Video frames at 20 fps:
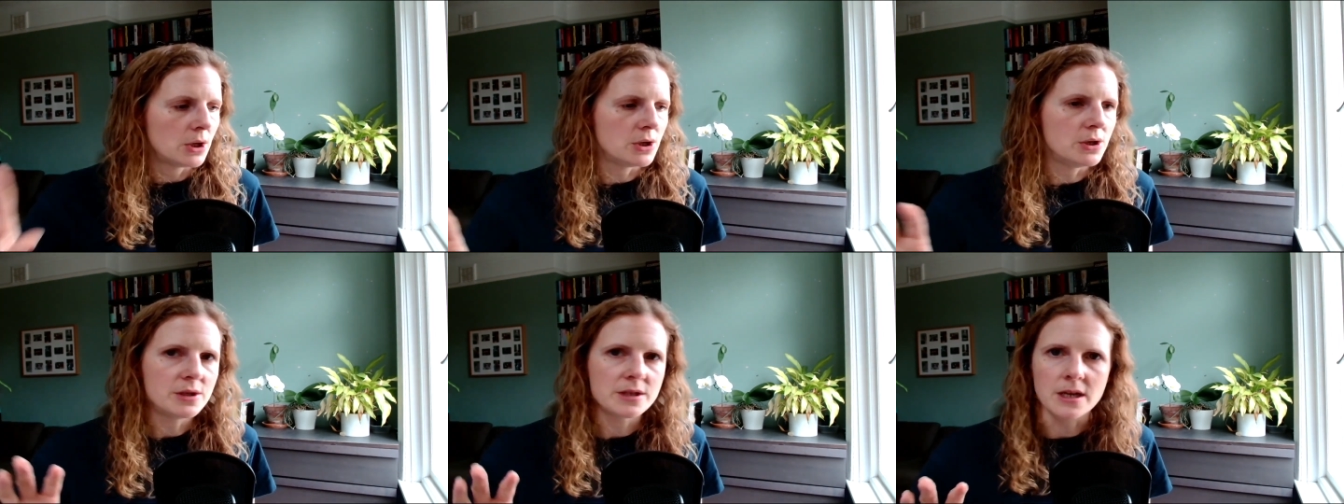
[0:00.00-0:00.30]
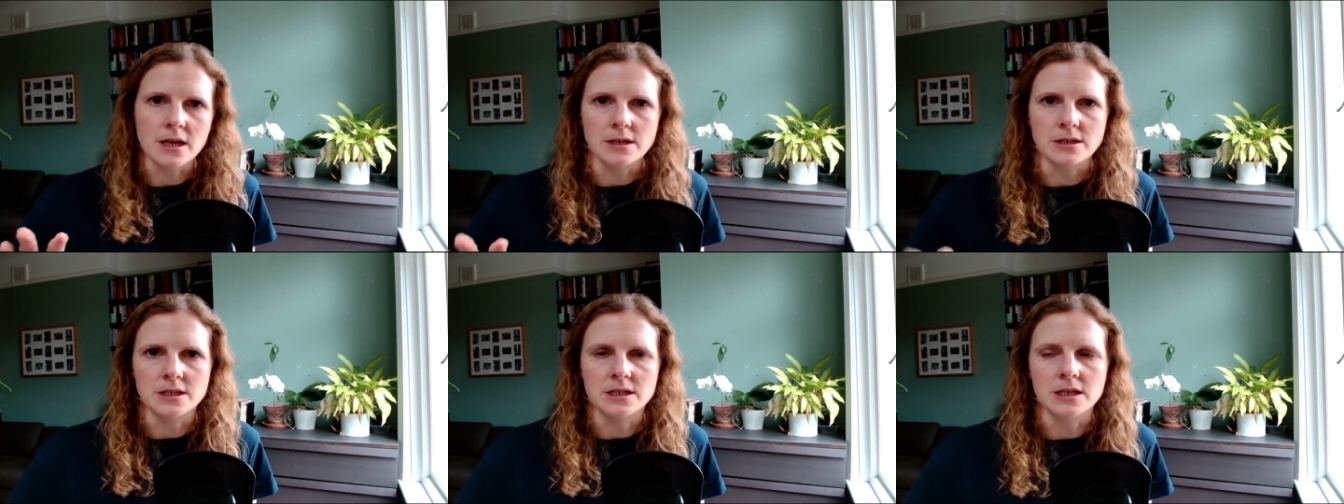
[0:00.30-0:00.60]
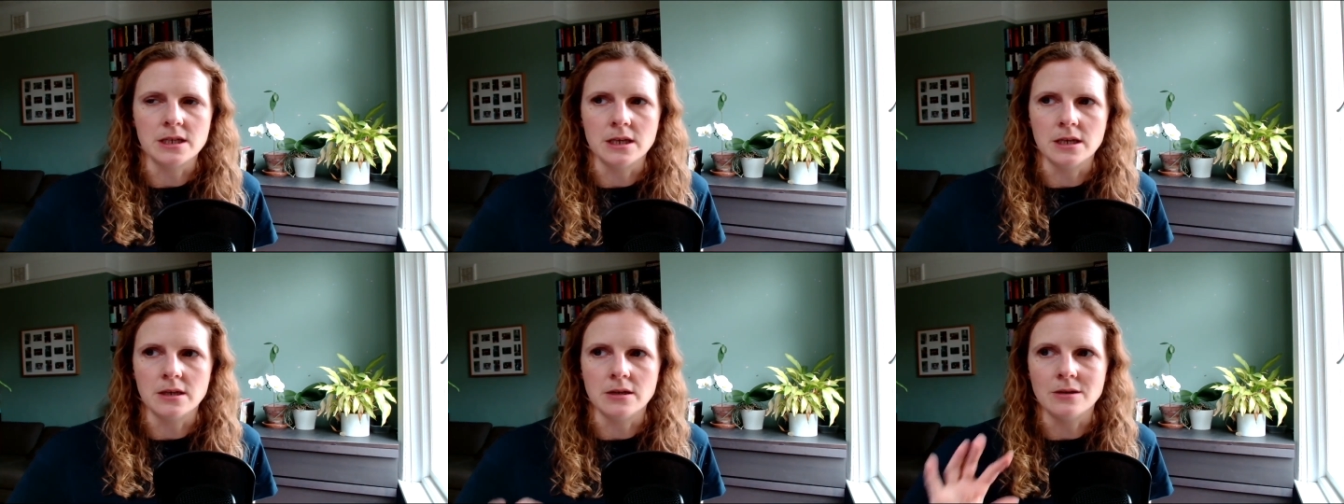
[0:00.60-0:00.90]
who's going
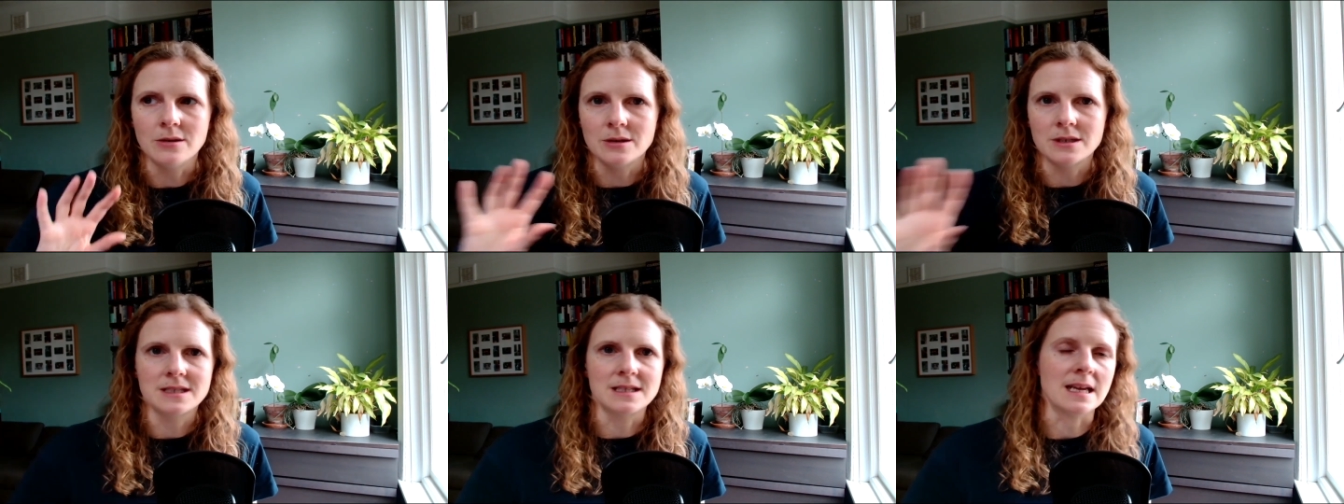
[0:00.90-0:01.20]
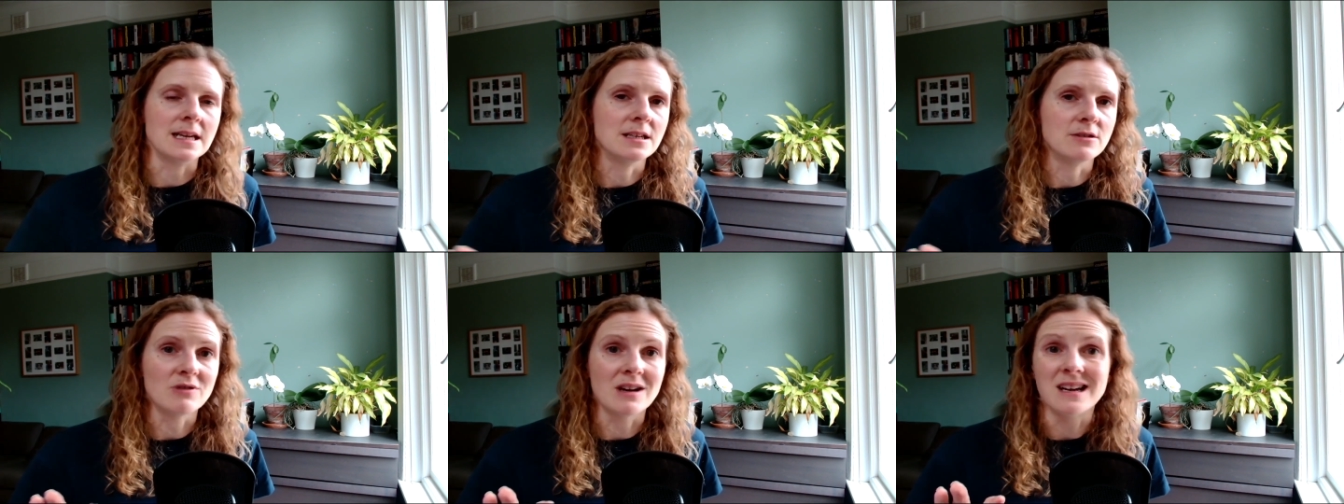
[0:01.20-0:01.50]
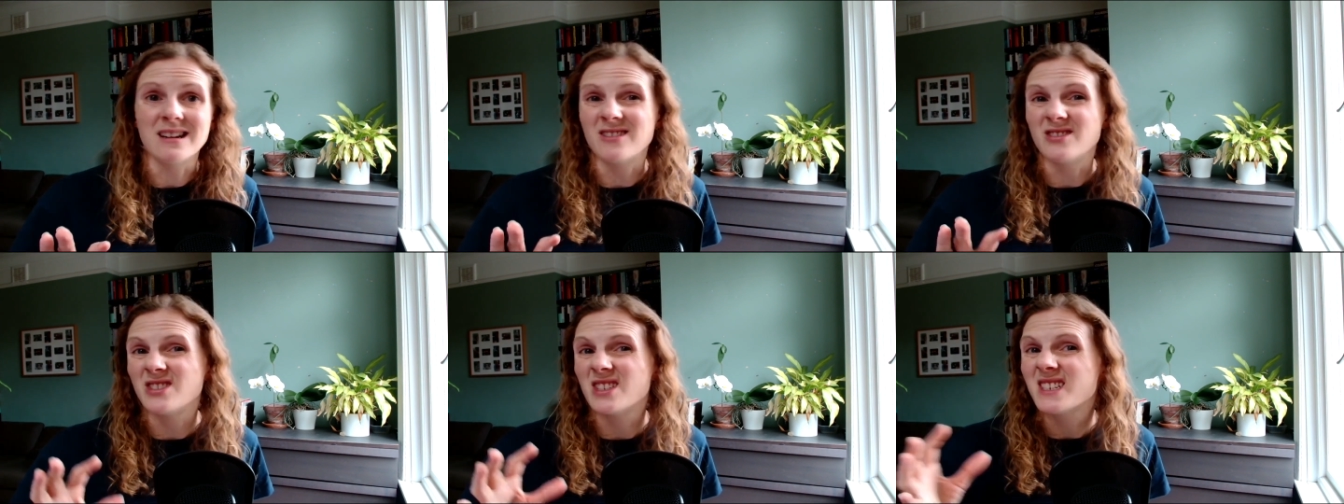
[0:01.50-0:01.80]
to send
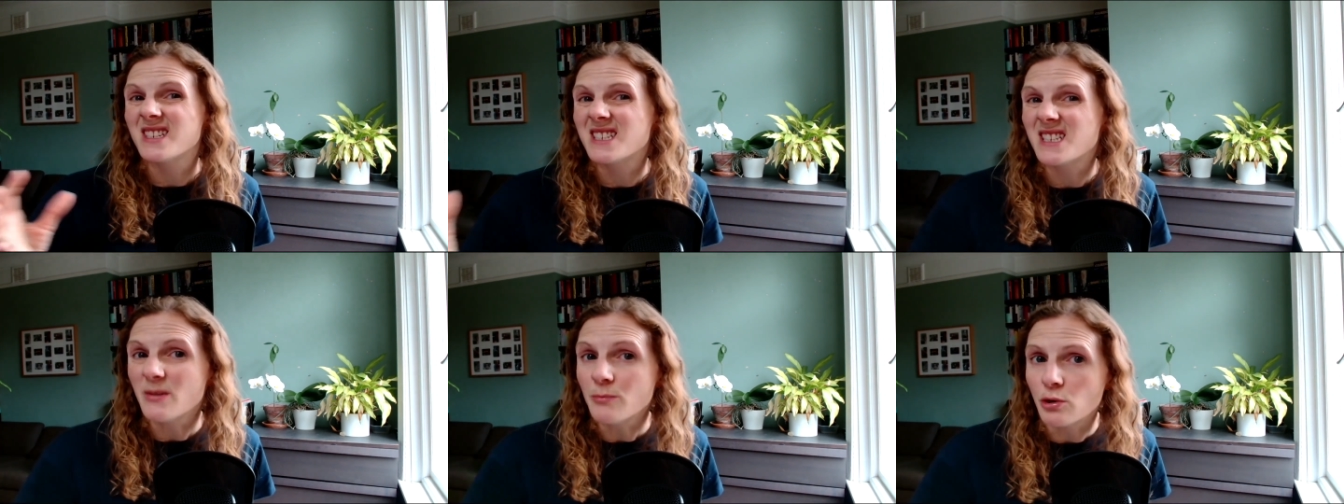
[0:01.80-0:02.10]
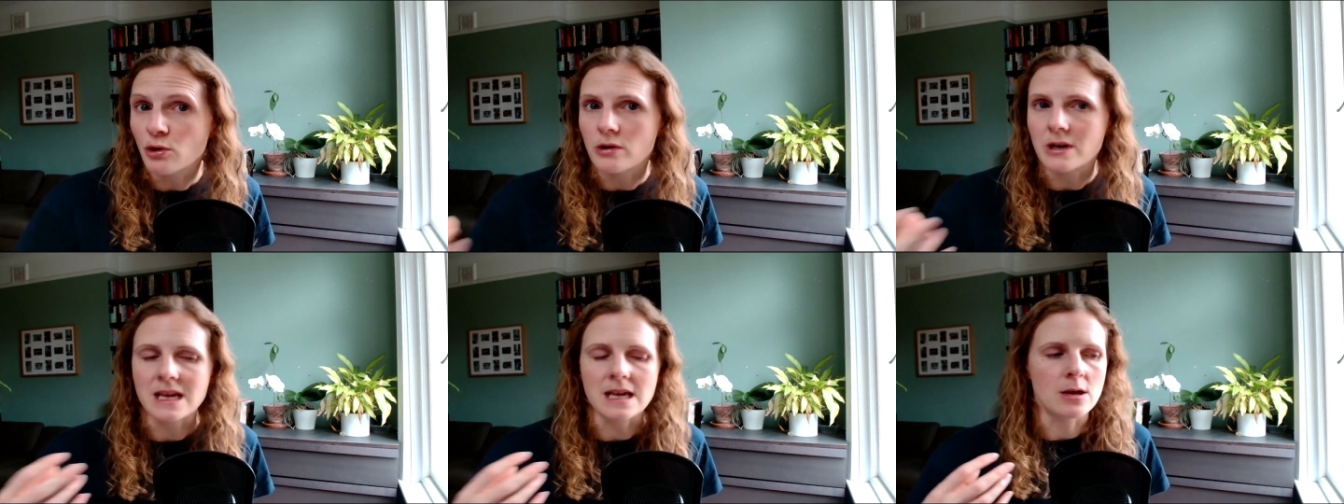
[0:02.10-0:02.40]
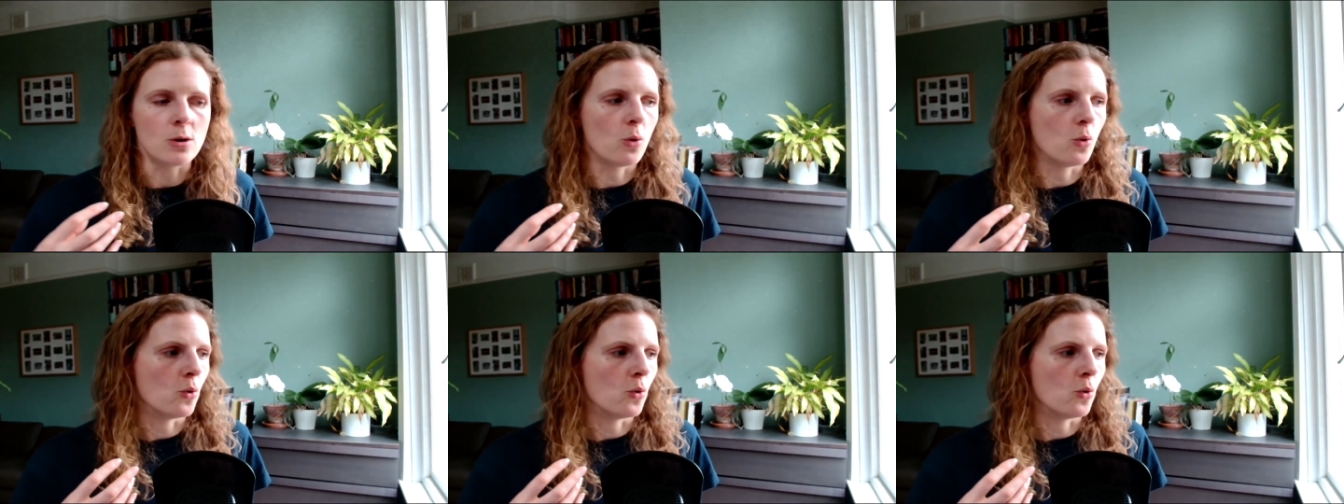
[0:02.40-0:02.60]
round a summary